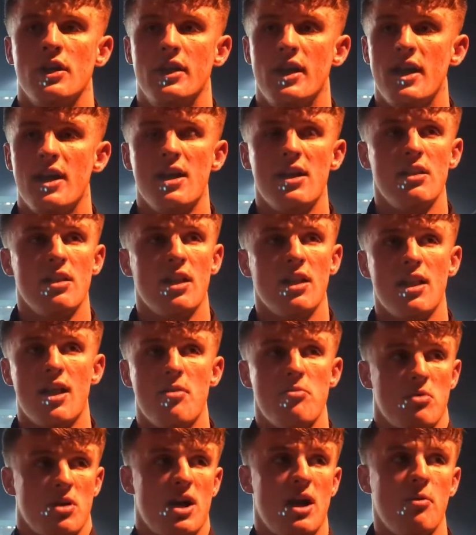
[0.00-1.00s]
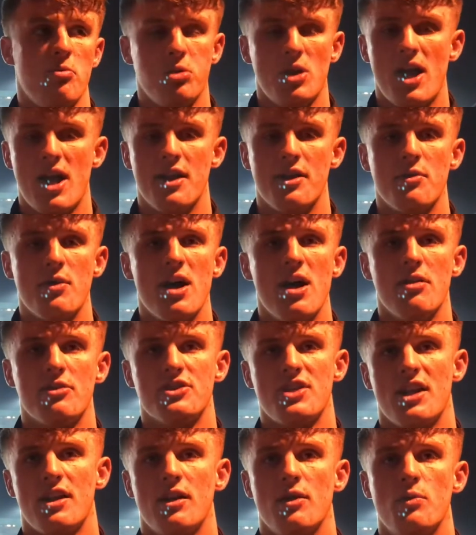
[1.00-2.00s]
Yeah, I'll play anywhere,
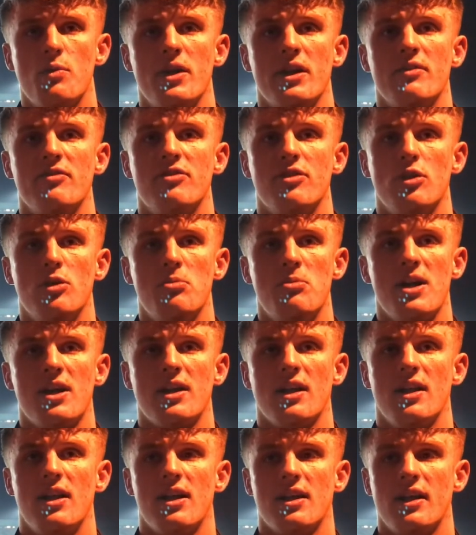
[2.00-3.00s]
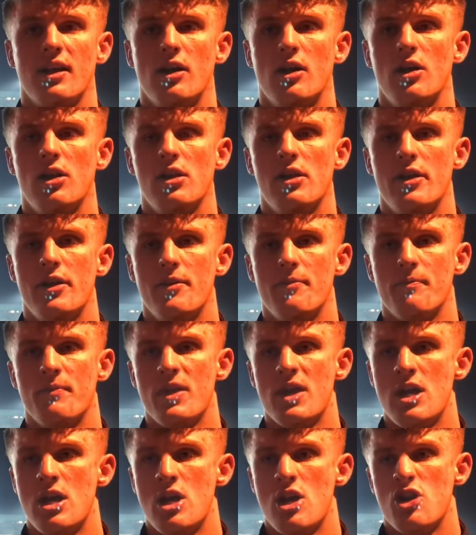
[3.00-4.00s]
centre wing, full back, I like it all.
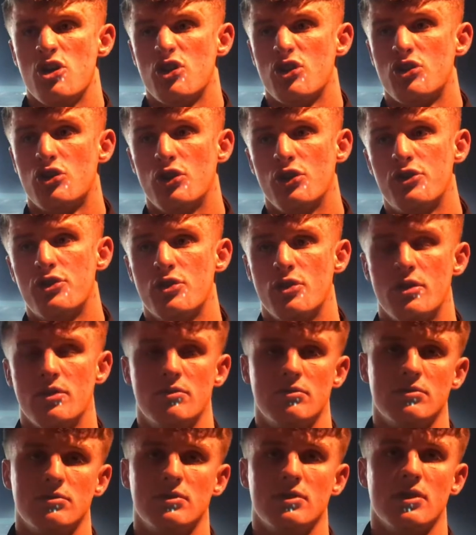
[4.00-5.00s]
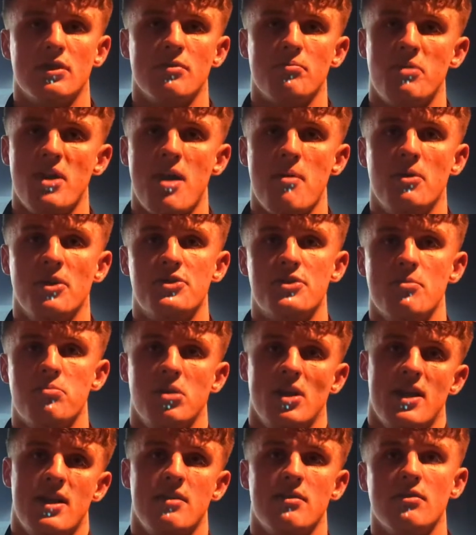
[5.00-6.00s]
Just good to be able to
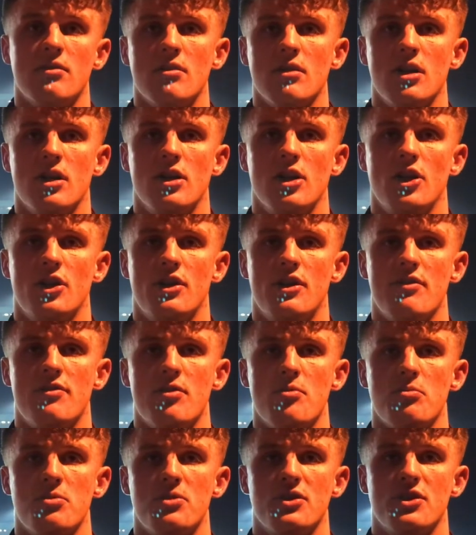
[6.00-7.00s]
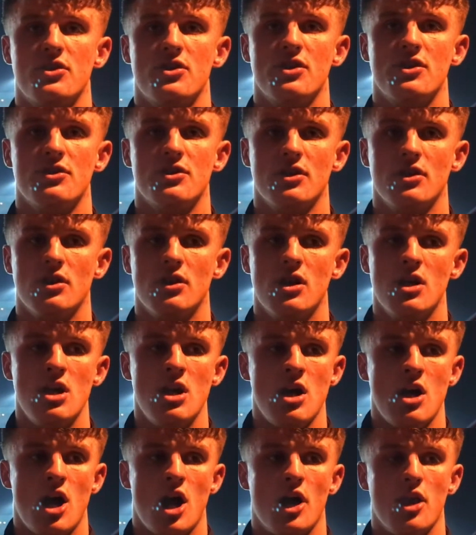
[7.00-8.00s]
play in a load of different positions. And at
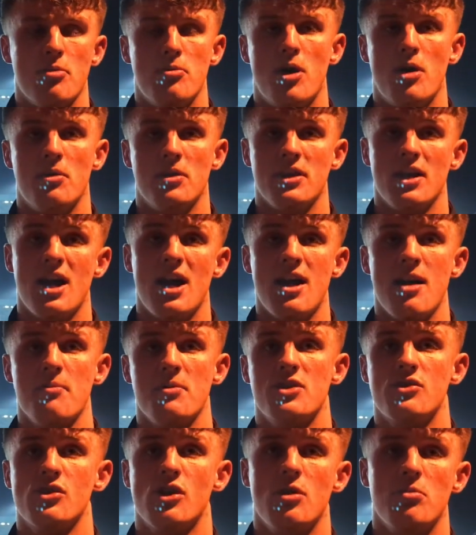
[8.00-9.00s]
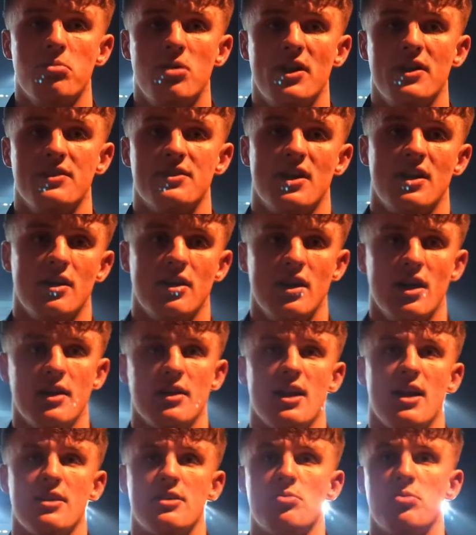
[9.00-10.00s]
the moment, yeah, I'm enjoying playing centre. I'd
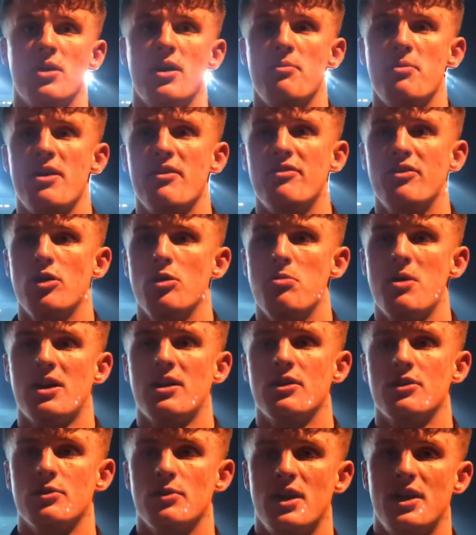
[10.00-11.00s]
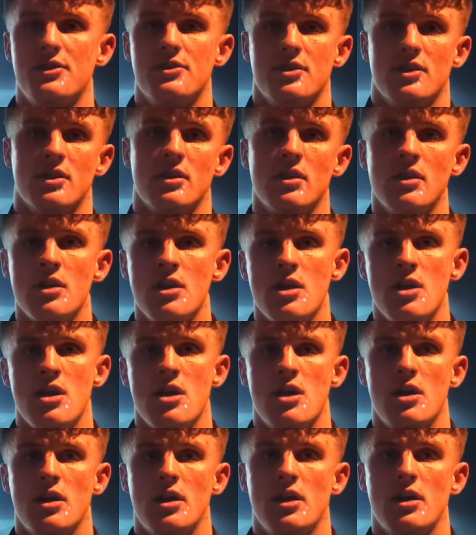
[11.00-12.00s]
like to play a bit of full back as well to
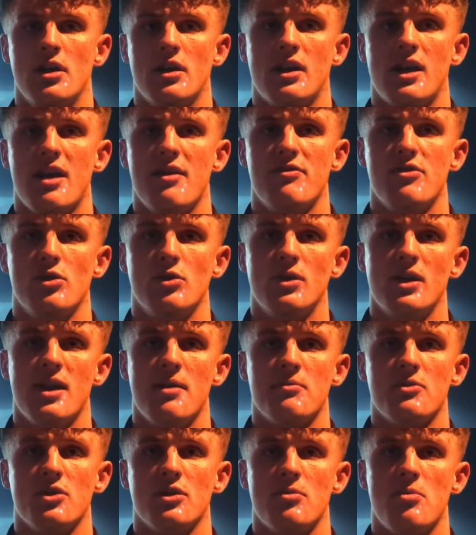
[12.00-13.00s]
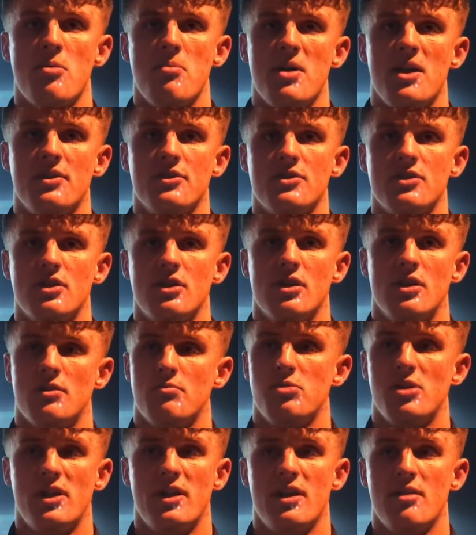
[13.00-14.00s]
get a few games under my belt. So, yeah,
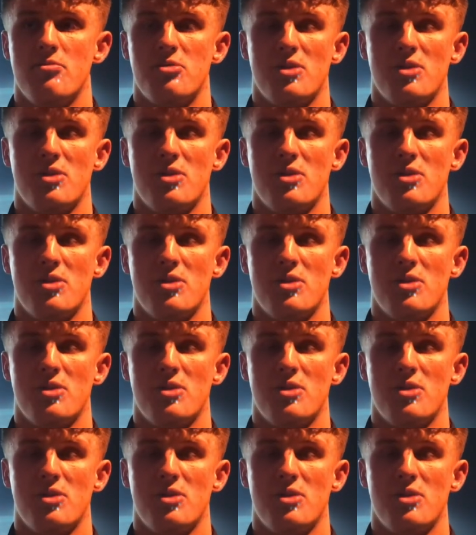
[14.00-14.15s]
play